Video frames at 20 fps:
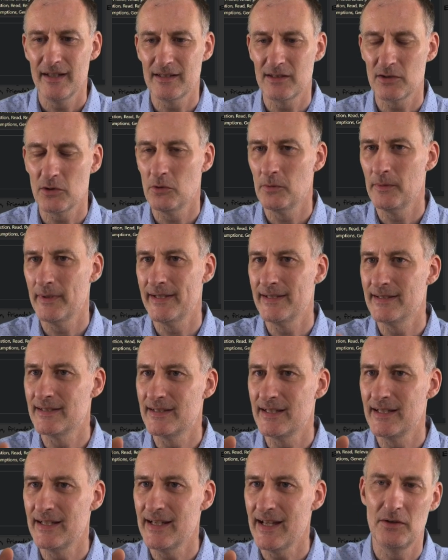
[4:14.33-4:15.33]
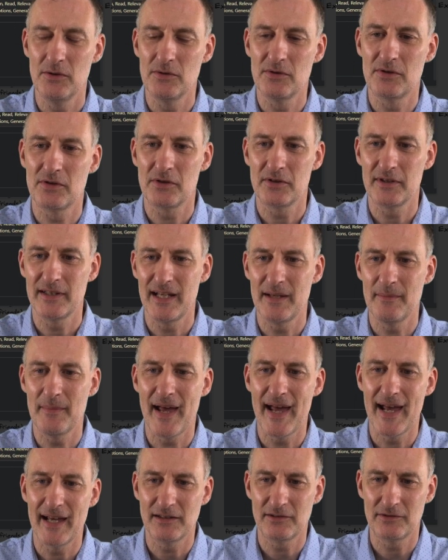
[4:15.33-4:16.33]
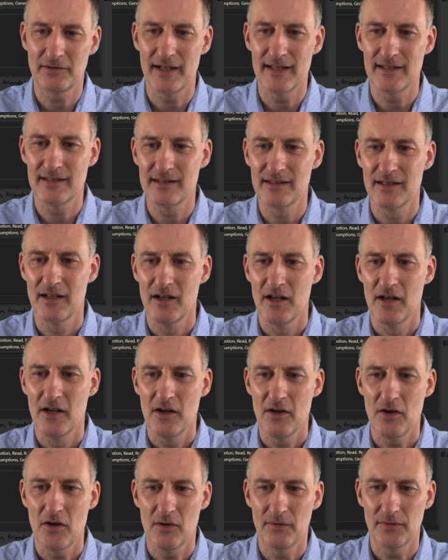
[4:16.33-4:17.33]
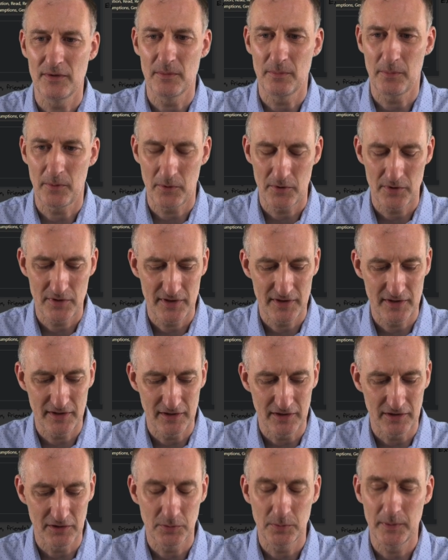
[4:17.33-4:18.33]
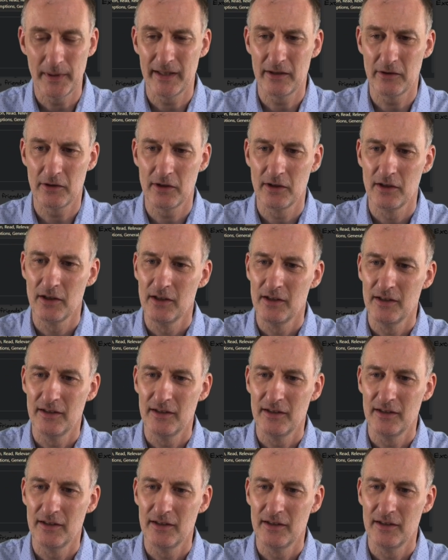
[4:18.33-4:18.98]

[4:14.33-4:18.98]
It's always the username address of the person on Twitter.